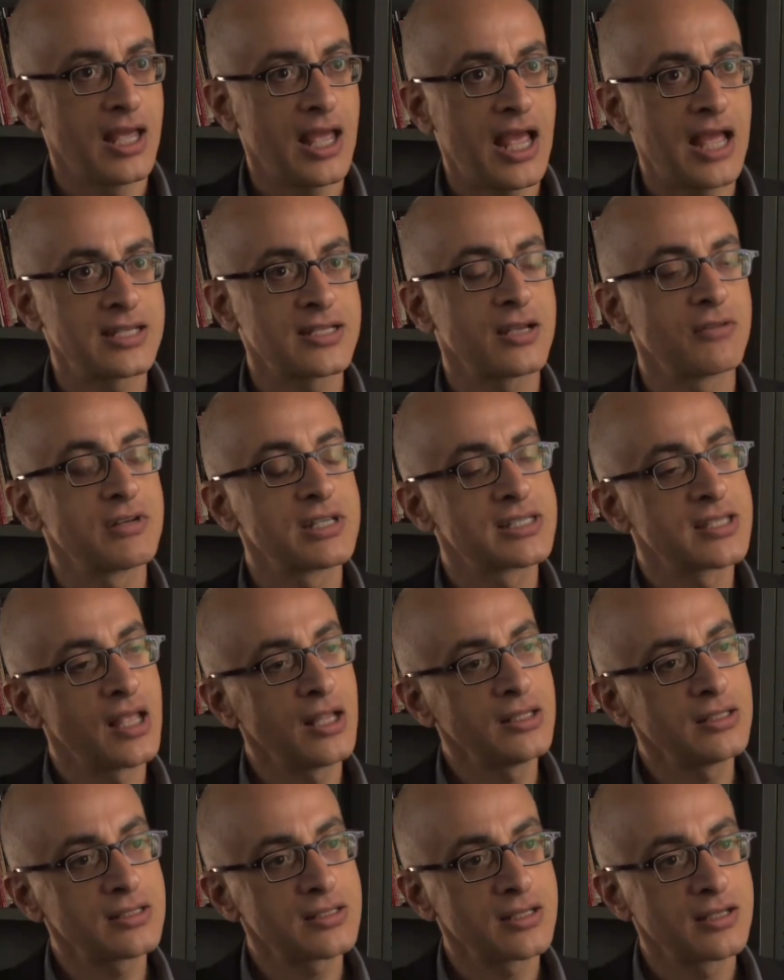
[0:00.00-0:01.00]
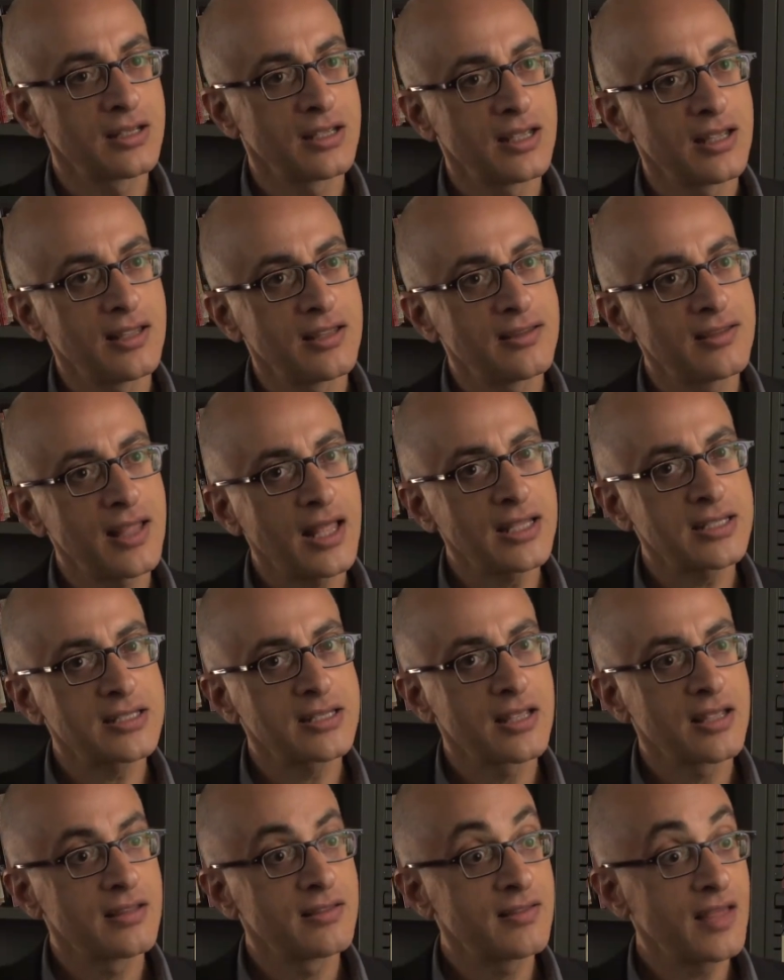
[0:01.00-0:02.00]
at a result that
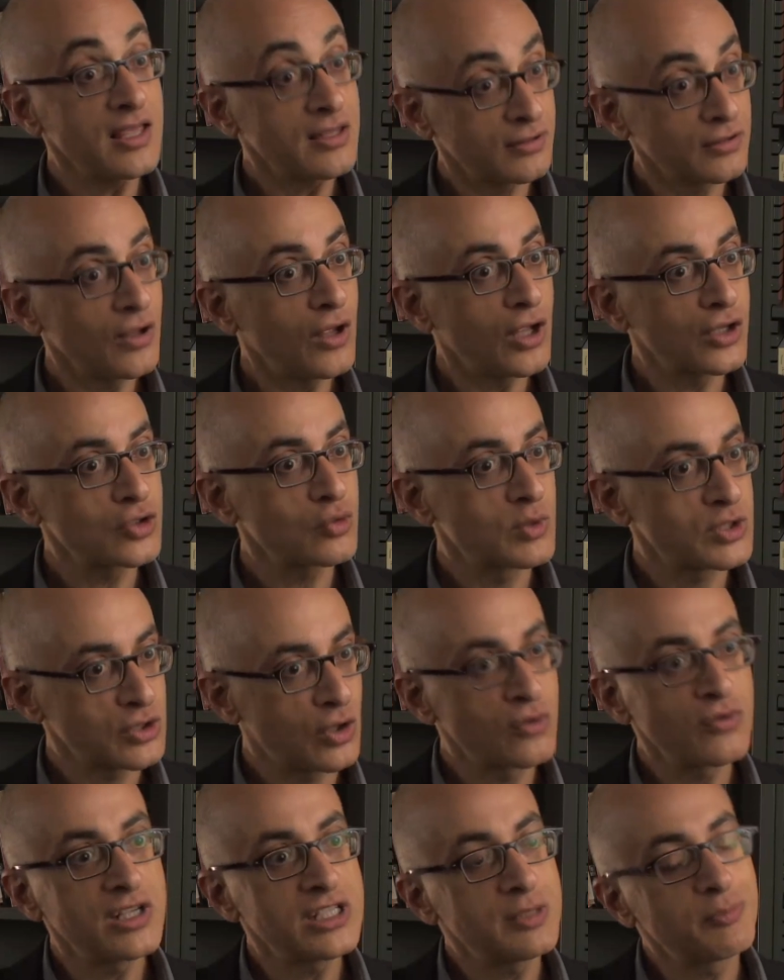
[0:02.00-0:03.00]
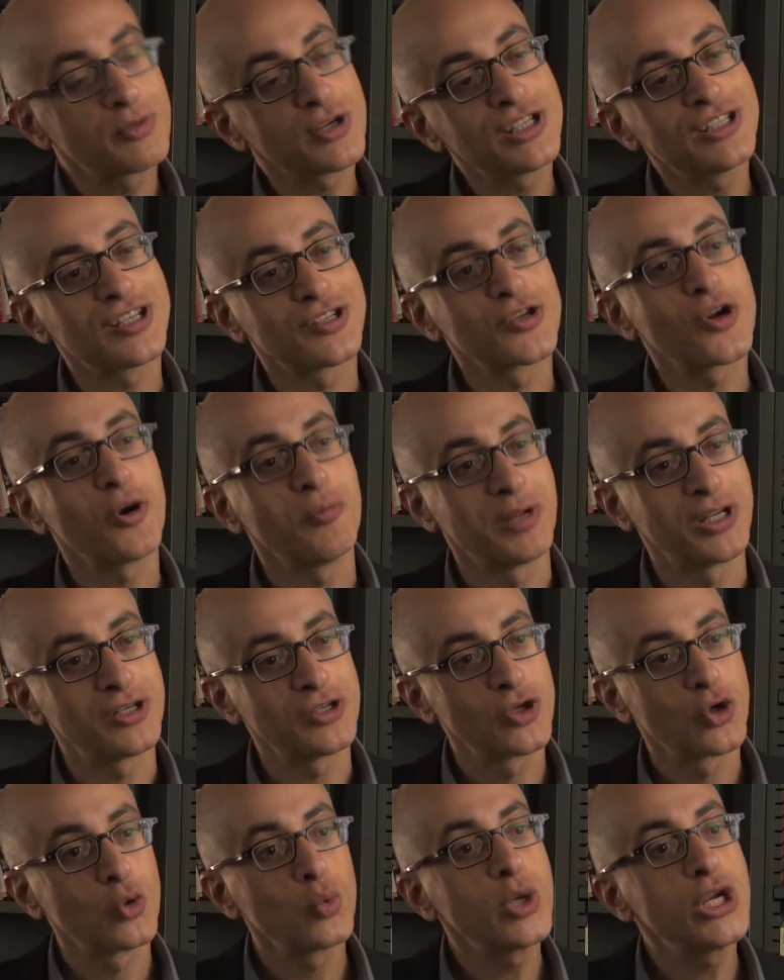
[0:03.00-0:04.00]
they thought was already
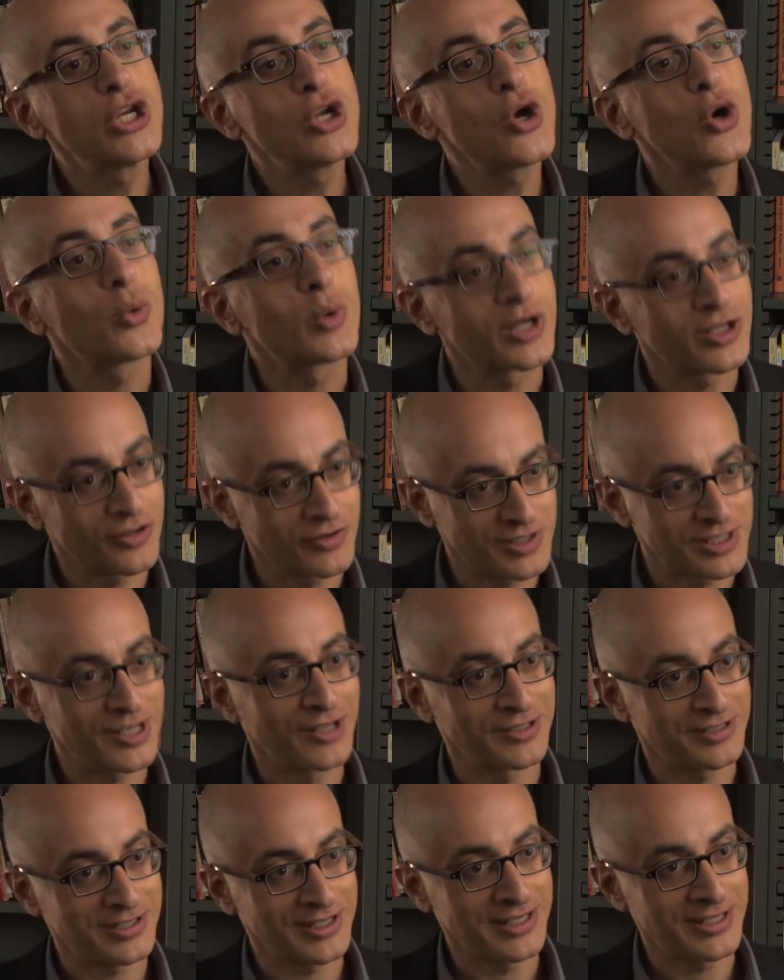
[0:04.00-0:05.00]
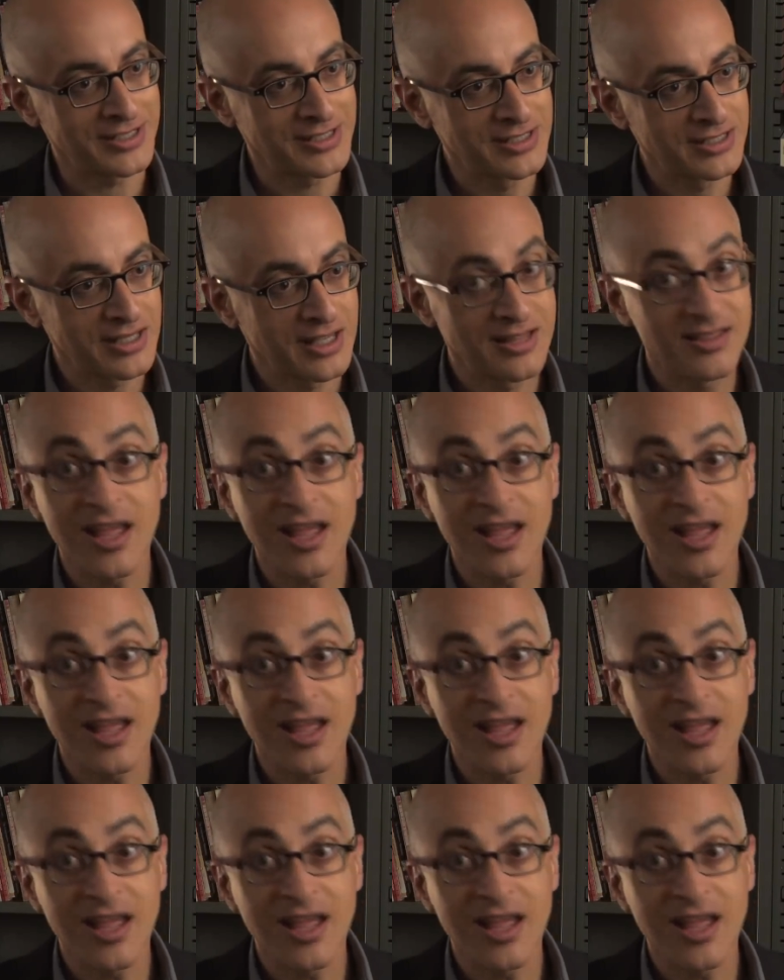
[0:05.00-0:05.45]
predetermined. We know where the result is.